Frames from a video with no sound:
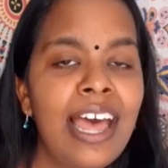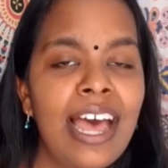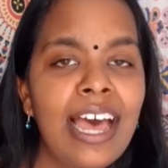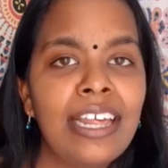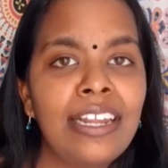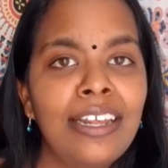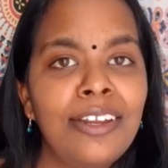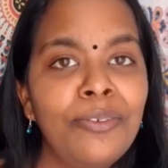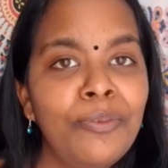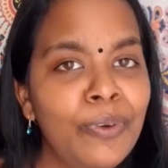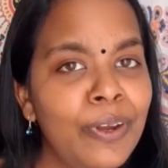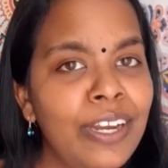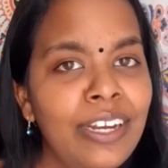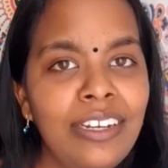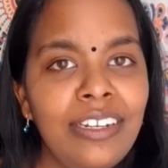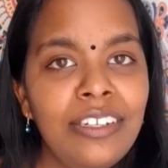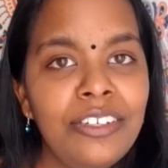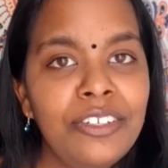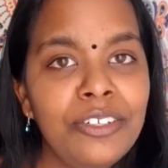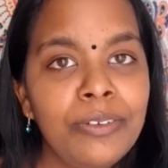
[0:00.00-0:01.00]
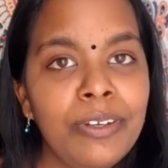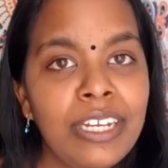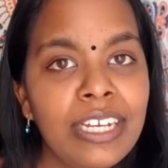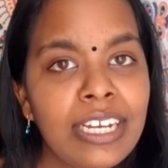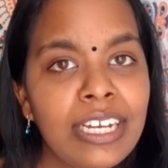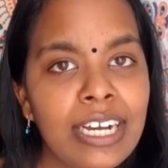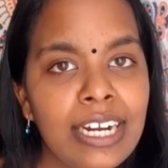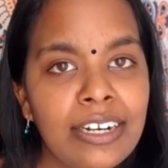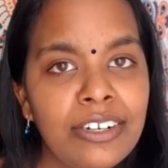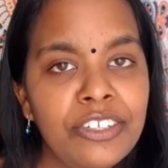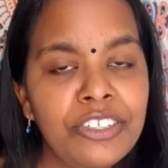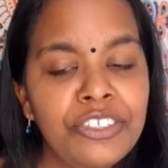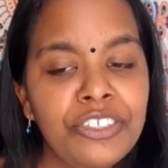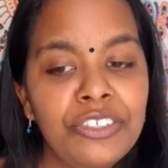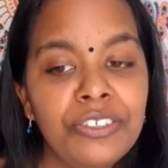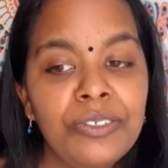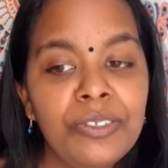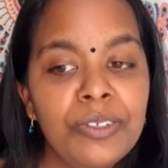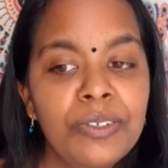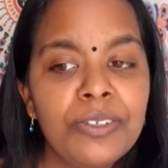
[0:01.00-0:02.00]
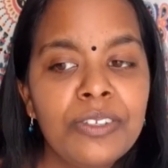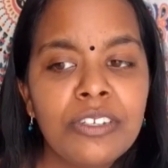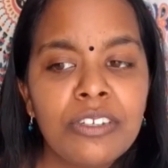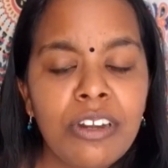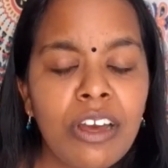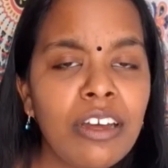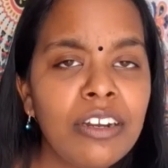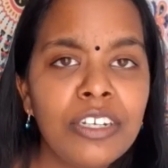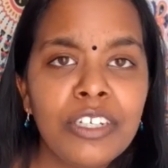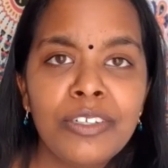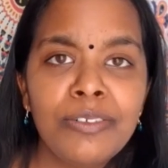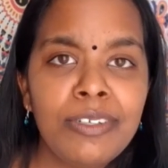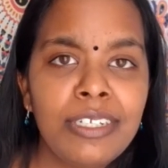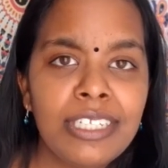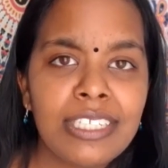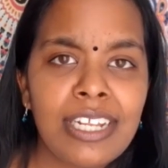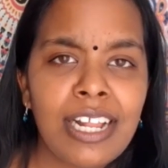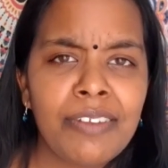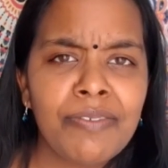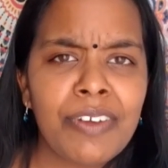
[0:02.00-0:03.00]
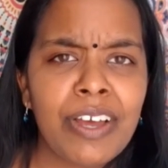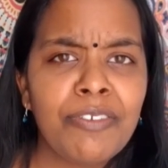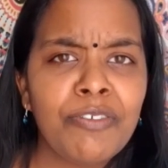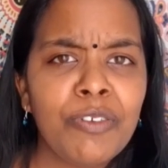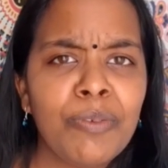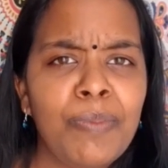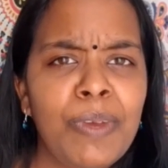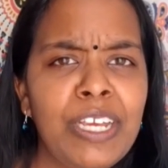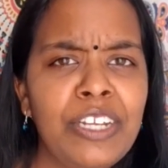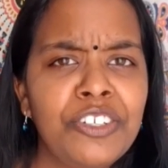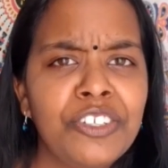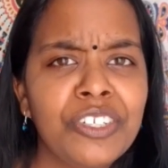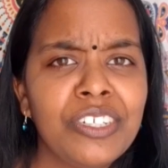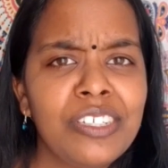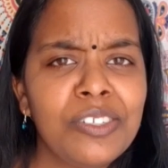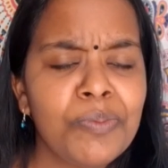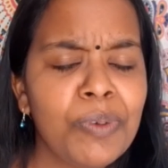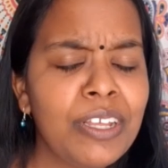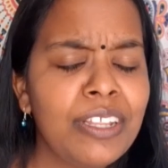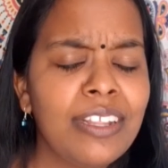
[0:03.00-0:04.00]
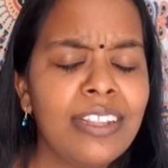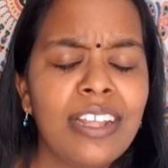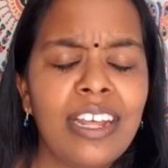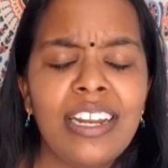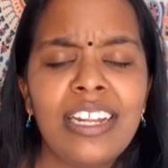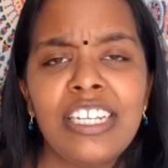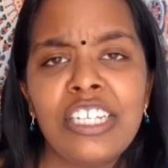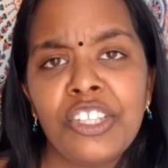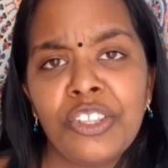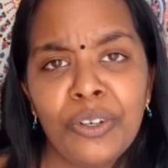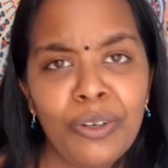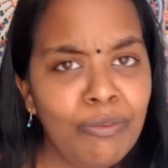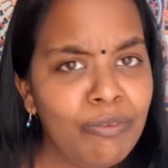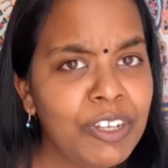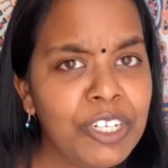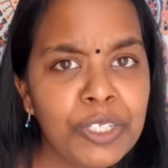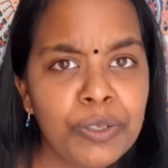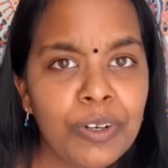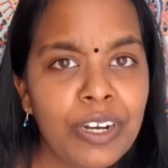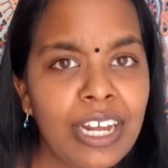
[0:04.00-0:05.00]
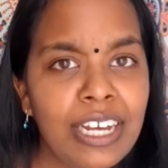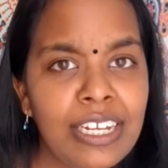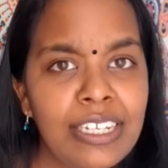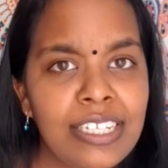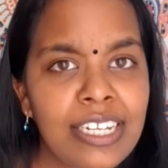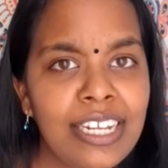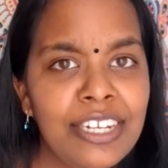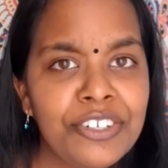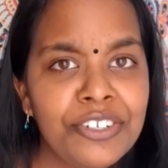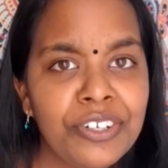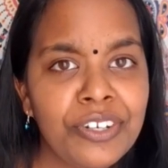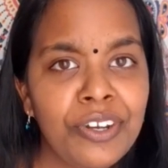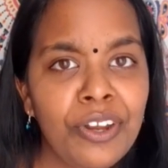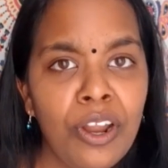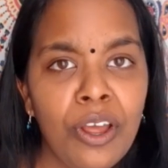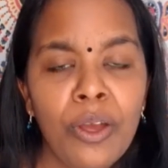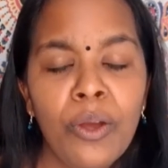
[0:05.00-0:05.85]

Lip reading: And I really do encourage you to start doing self-affirmations, whether that is through visualization